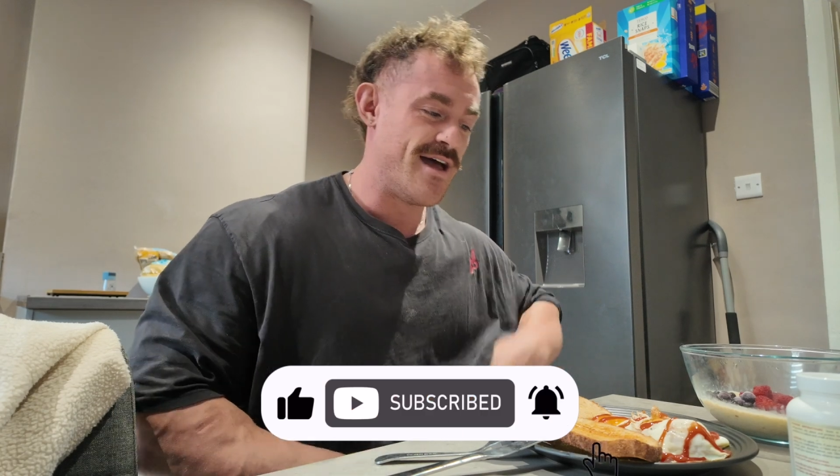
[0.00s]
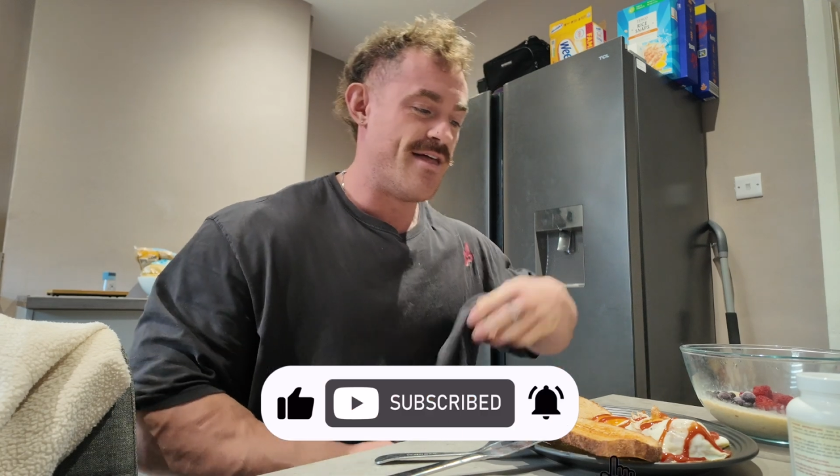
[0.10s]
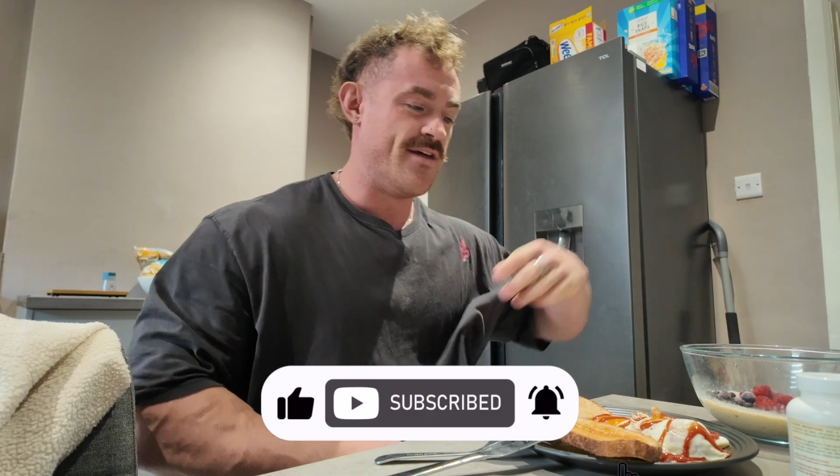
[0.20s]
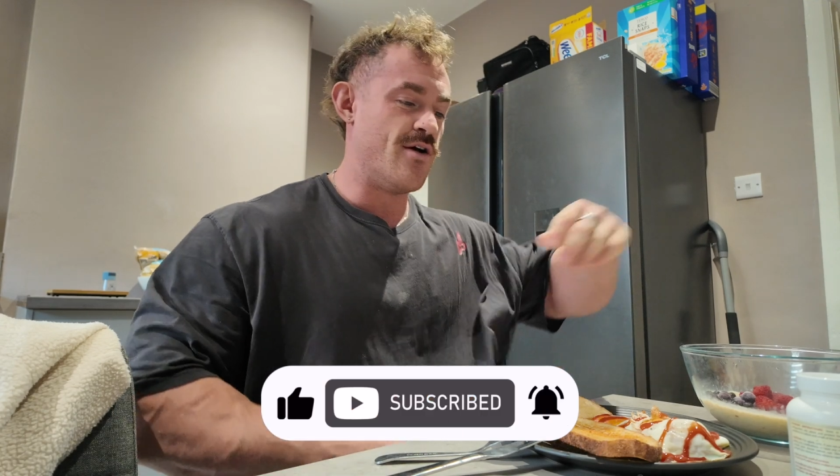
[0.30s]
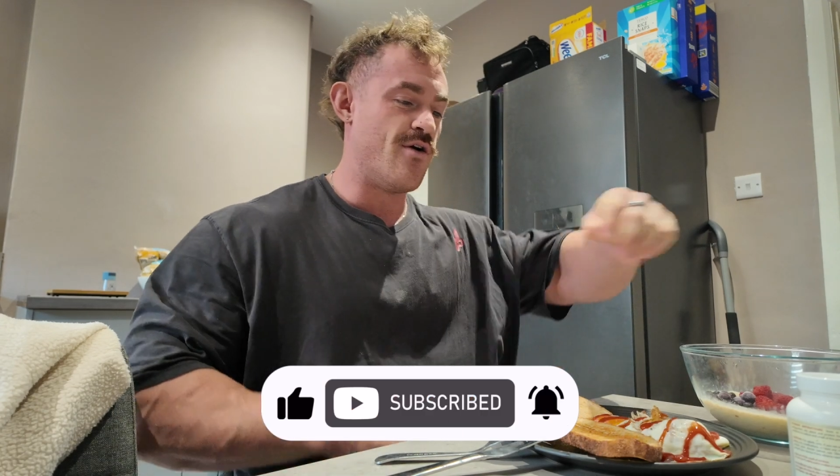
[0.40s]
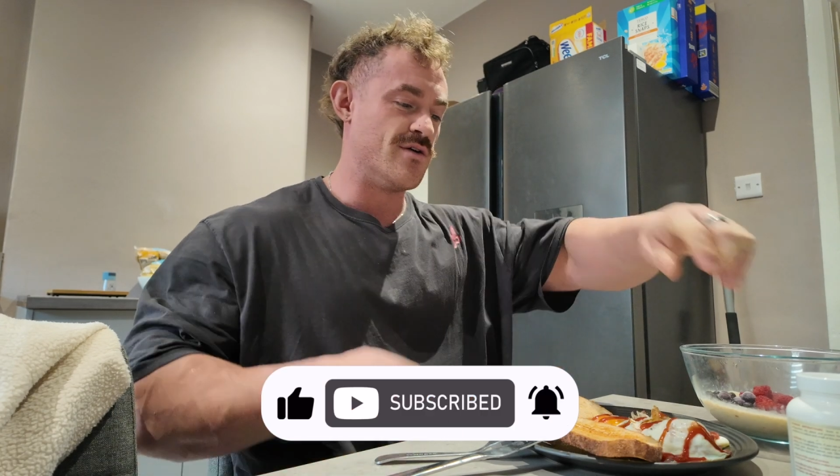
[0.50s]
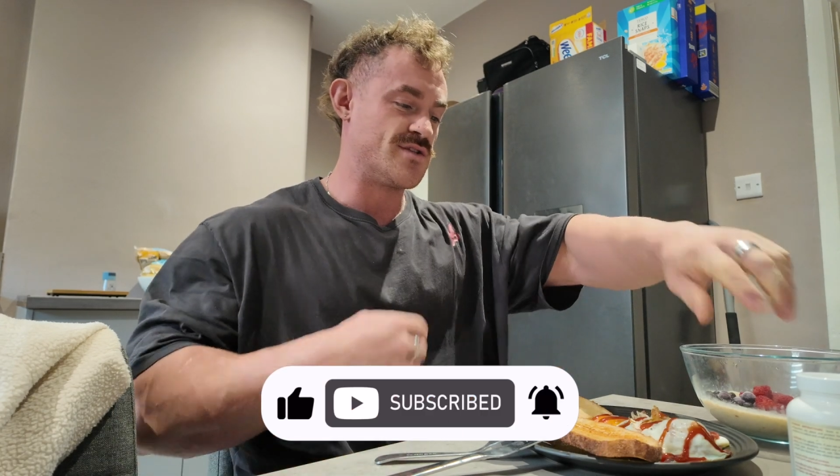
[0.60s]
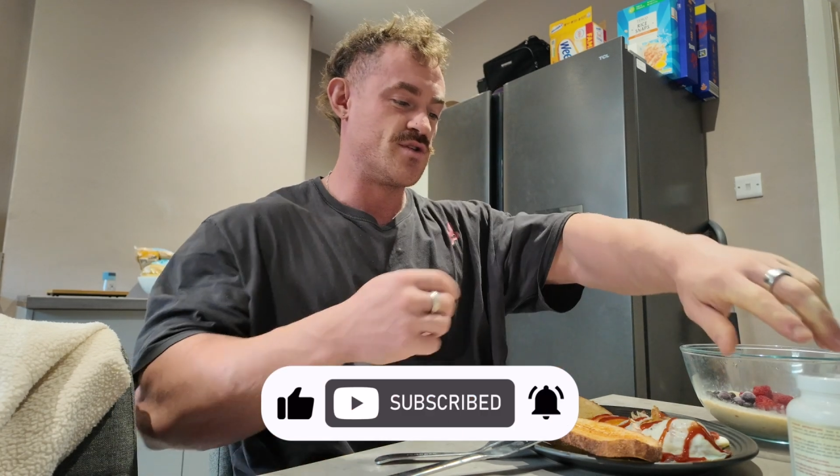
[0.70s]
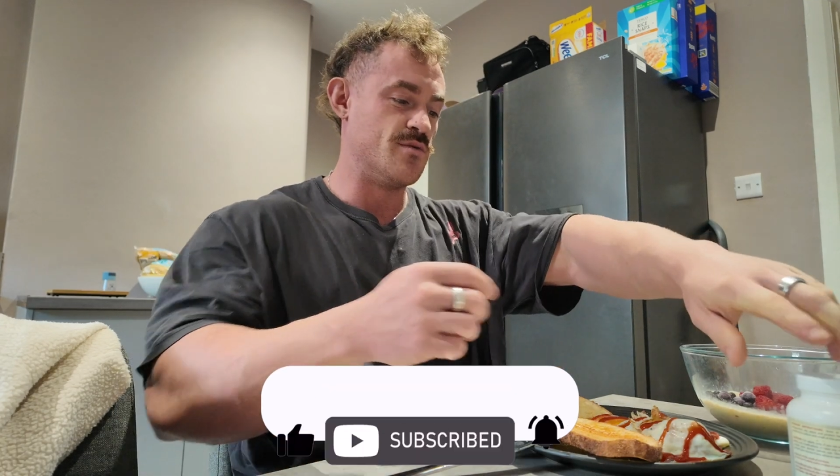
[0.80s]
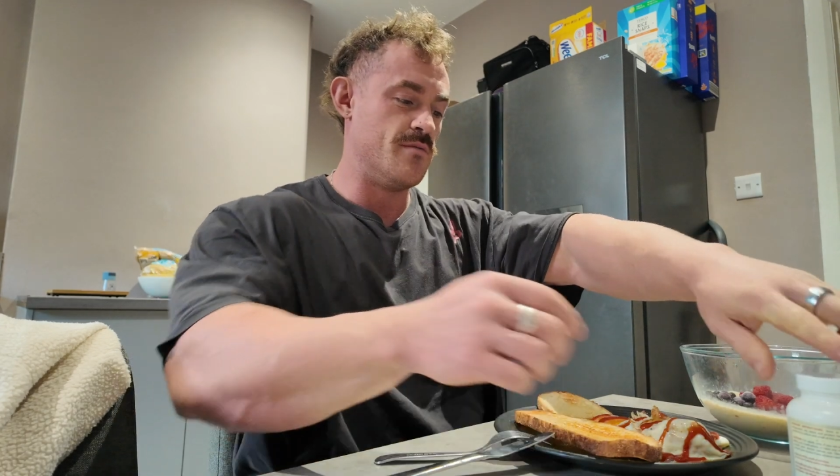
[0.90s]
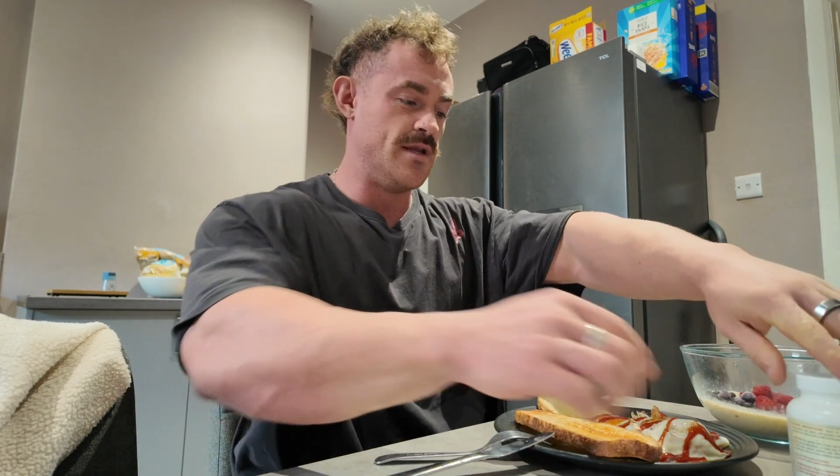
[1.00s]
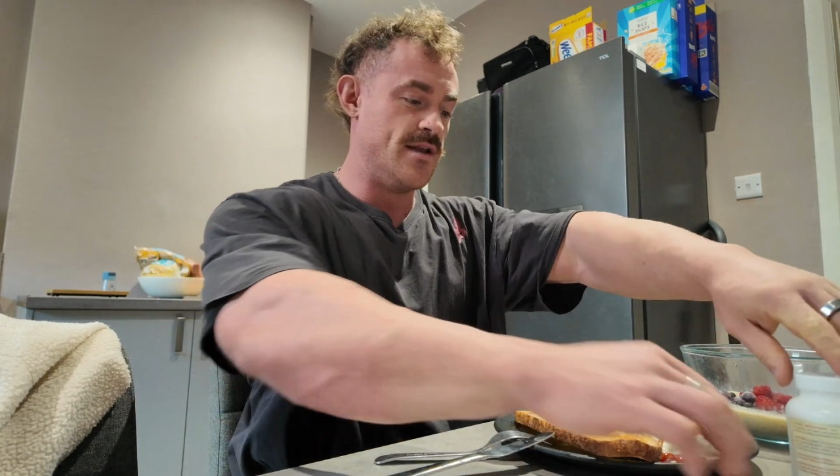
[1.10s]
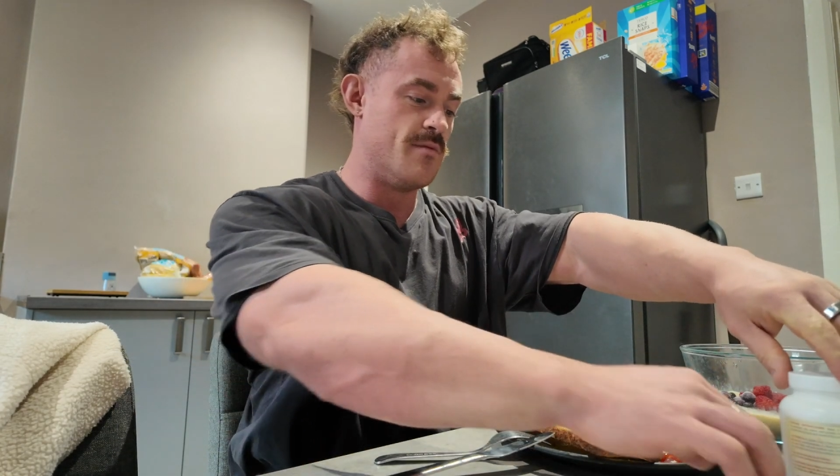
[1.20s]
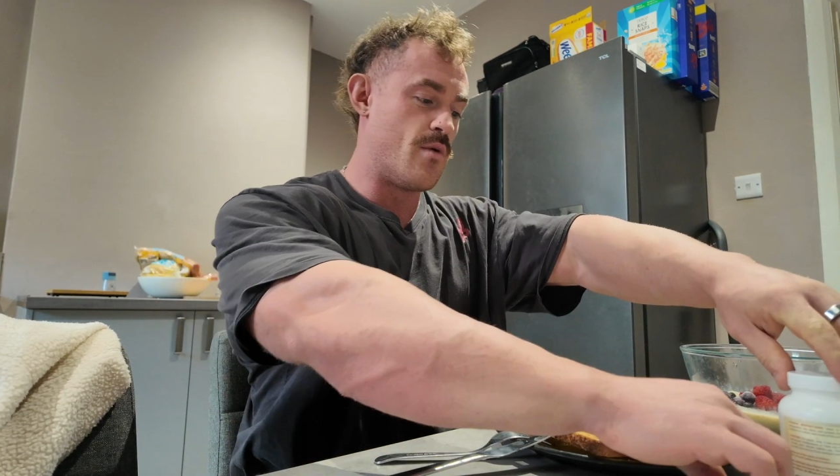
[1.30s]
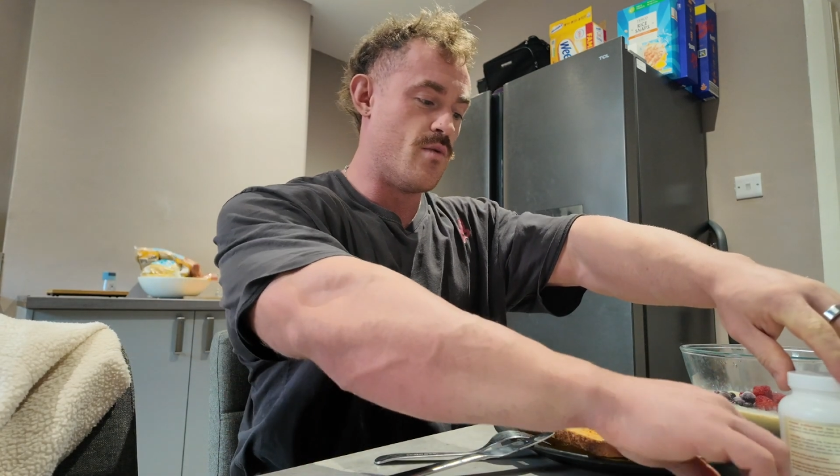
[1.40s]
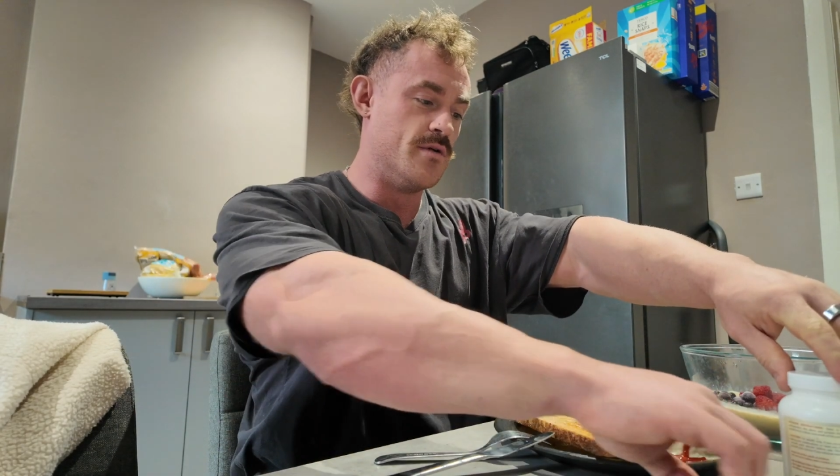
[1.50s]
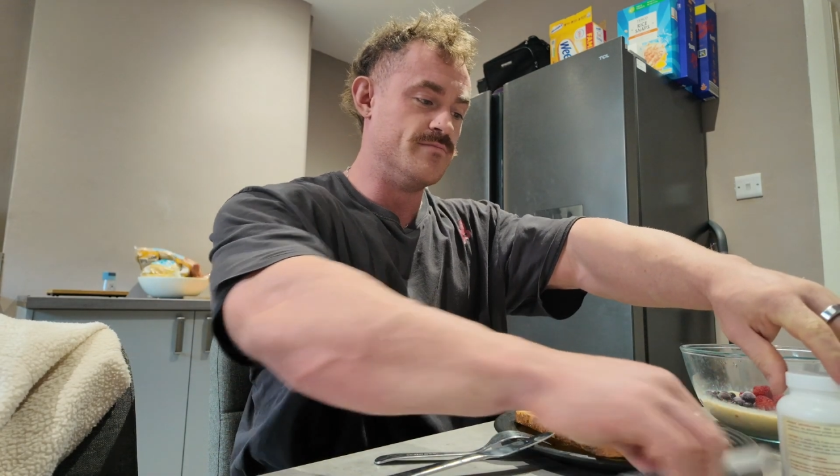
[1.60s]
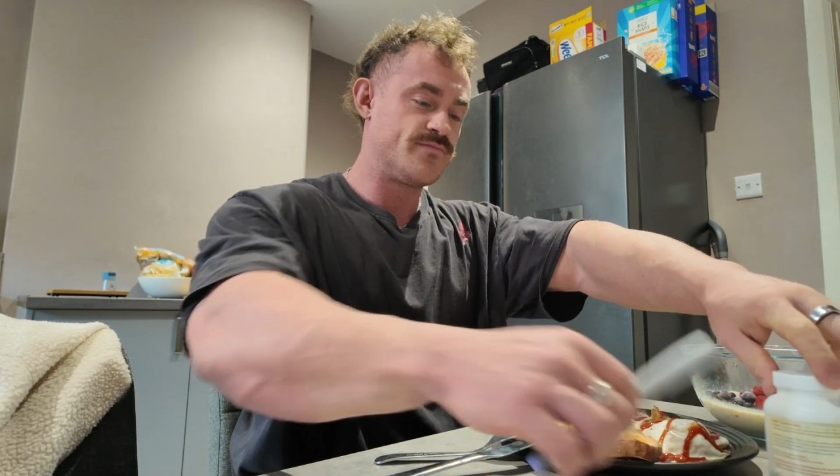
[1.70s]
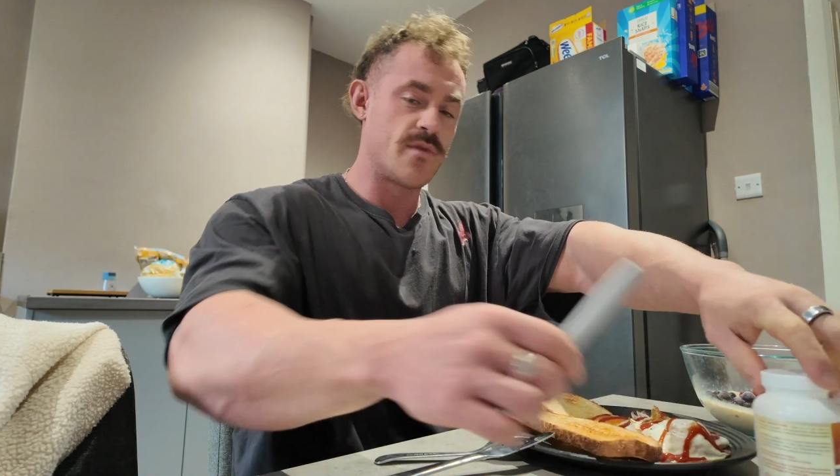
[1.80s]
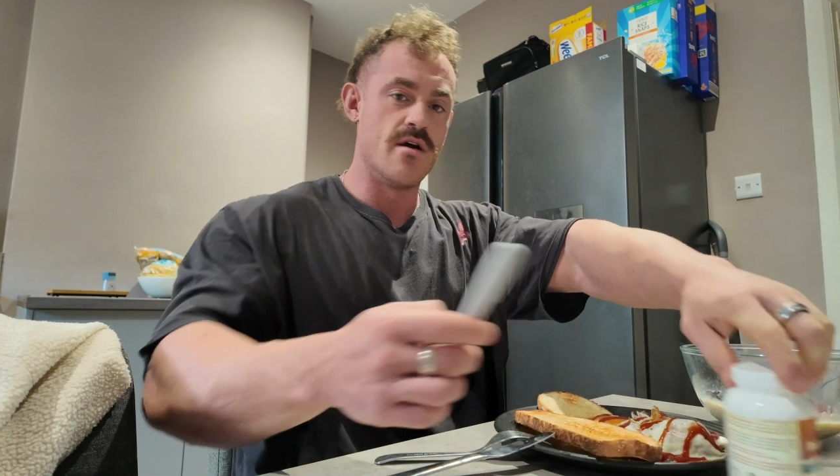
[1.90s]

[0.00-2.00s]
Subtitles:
And then also with meal number one,